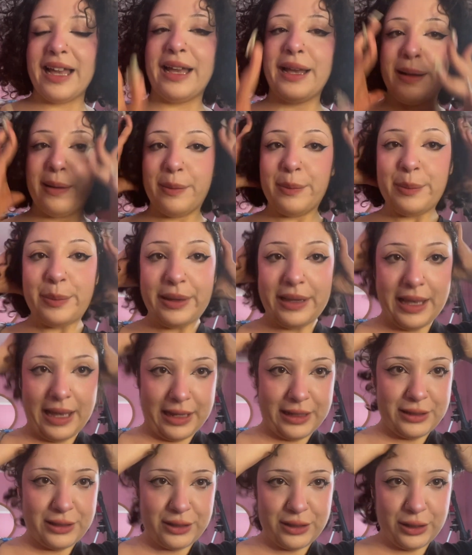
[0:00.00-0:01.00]
um, but
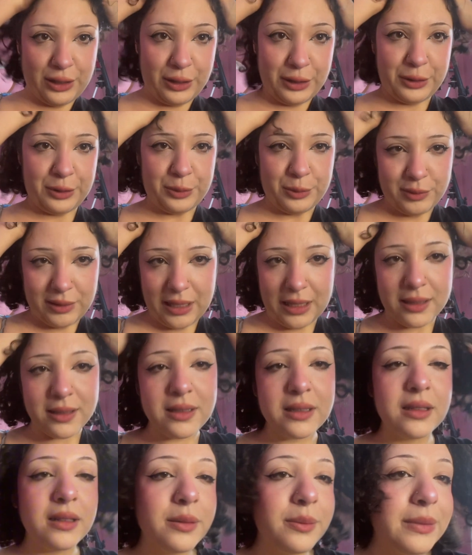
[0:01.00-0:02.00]
yeah, so
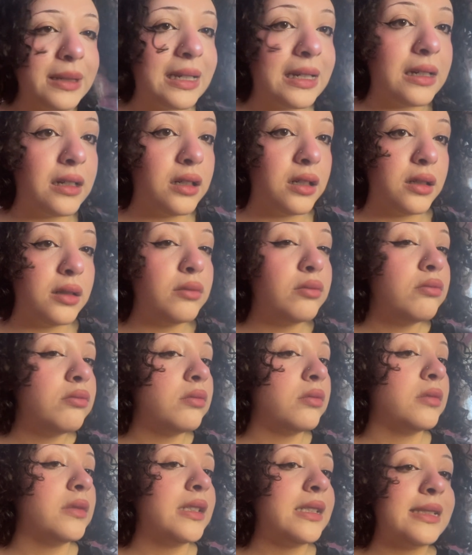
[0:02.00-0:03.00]
that's the makeup.
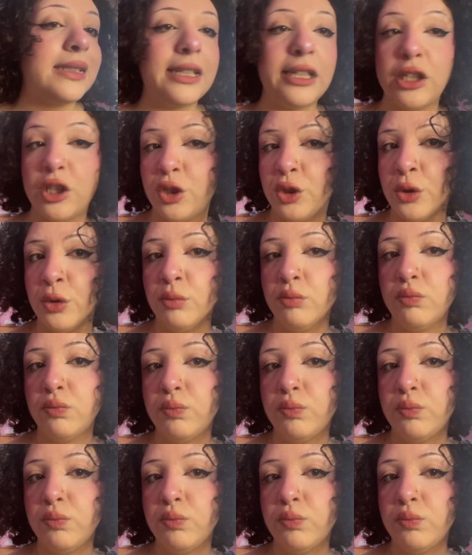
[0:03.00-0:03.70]
It's cute.